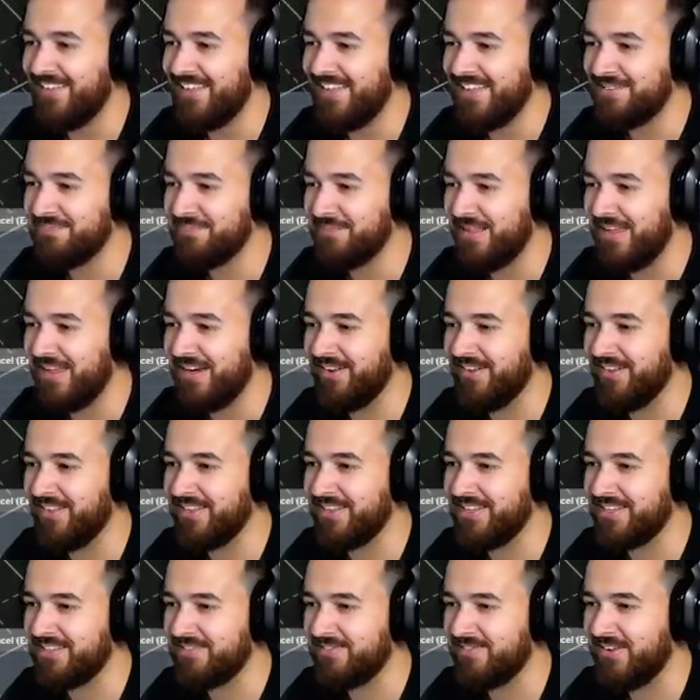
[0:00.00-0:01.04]
well, let's plant all
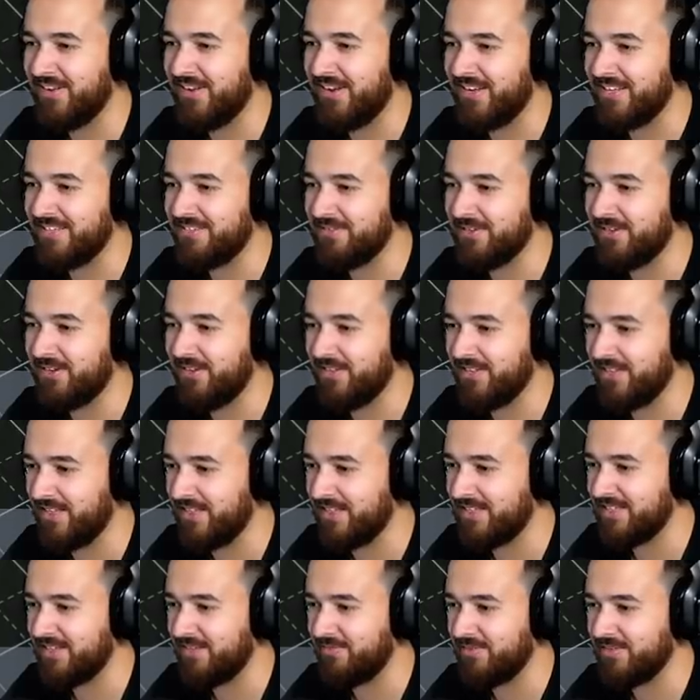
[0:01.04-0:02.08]
these first. We got all the
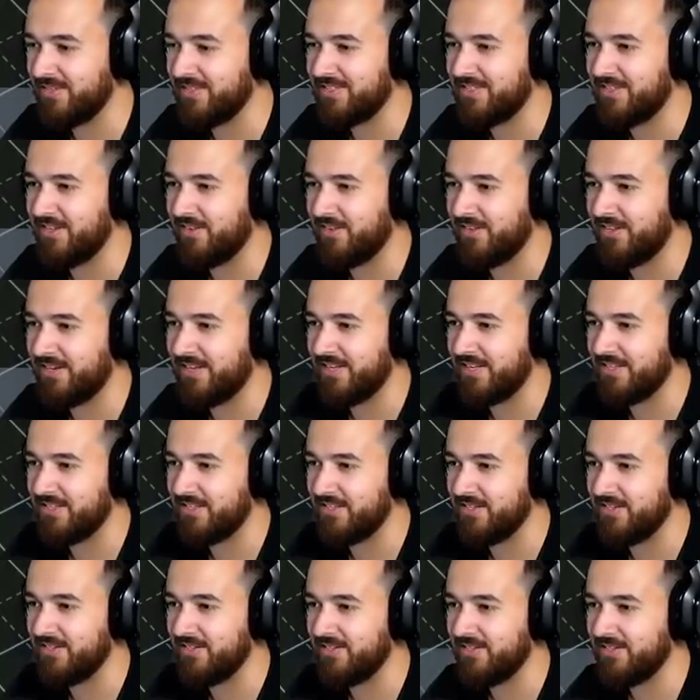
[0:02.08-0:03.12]
other stuff we stole in here
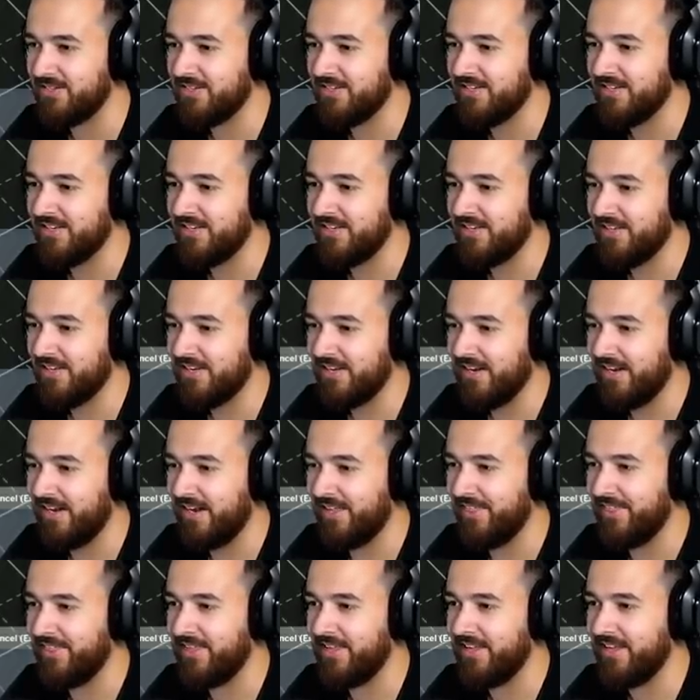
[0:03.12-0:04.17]
too.
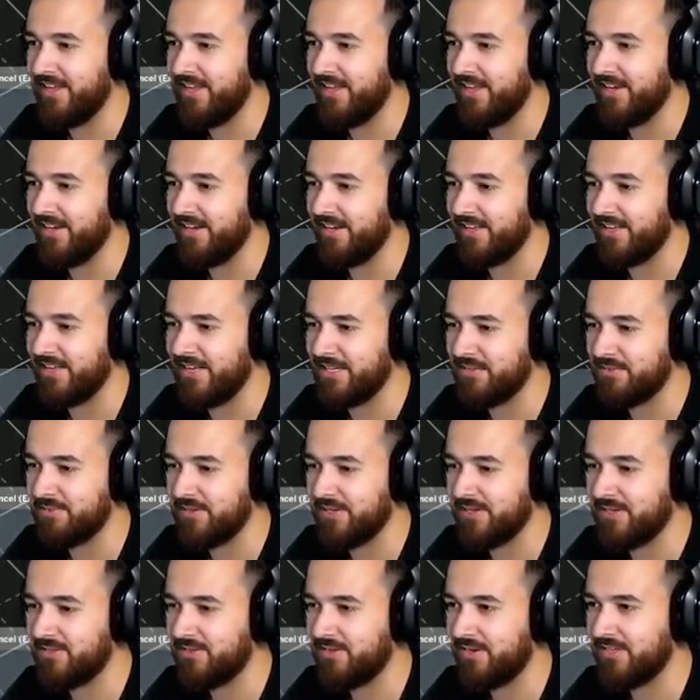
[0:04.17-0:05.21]
And then I guess we
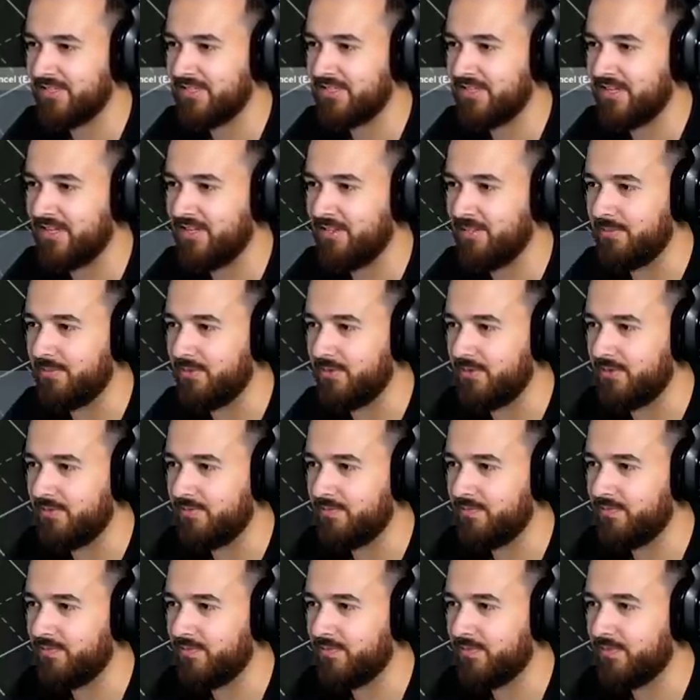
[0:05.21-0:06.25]
got to try and sell them all.
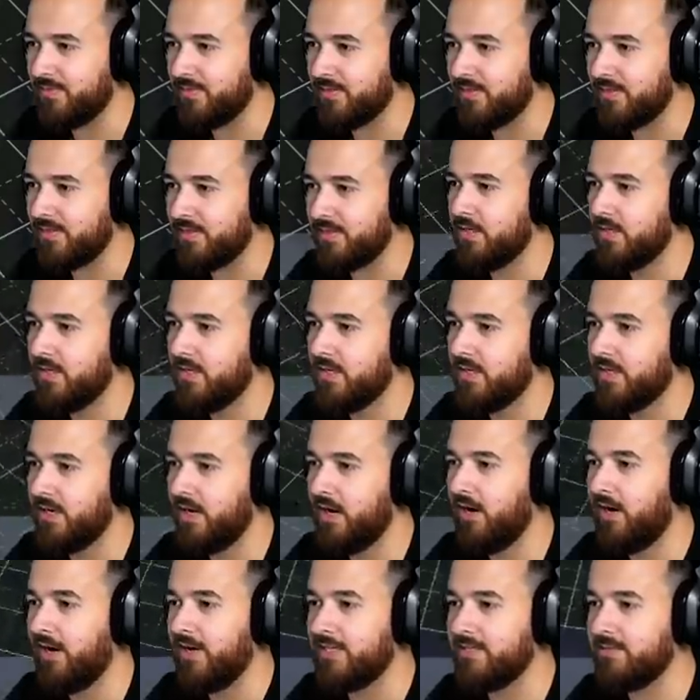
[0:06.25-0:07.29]

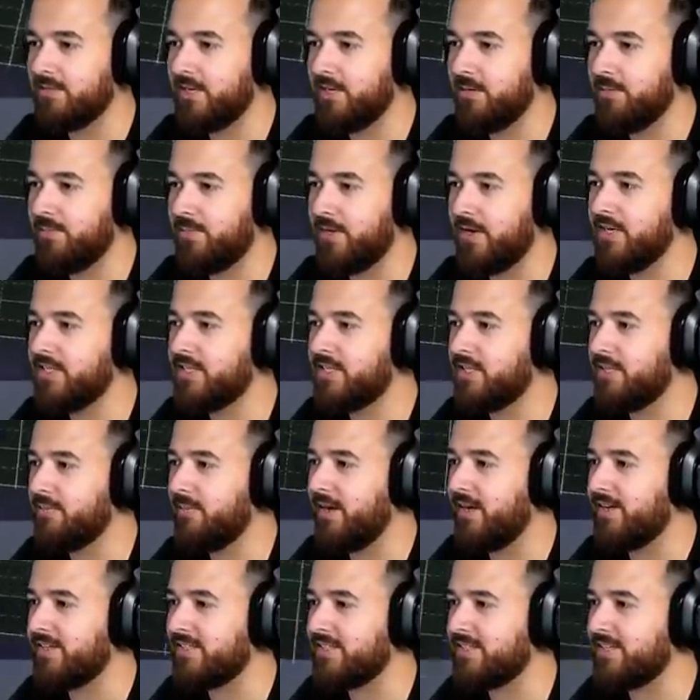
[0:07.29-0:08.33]
All right, so we got a bunch of them
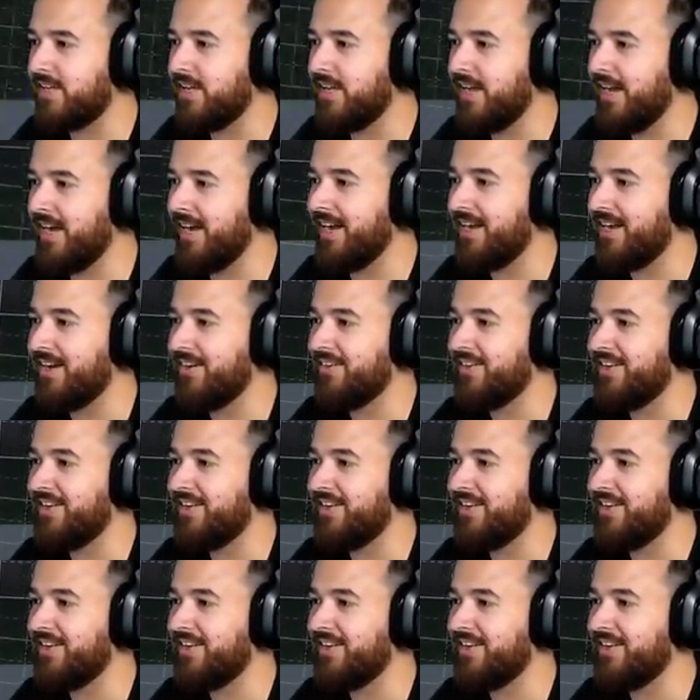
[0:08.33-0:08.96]
outside.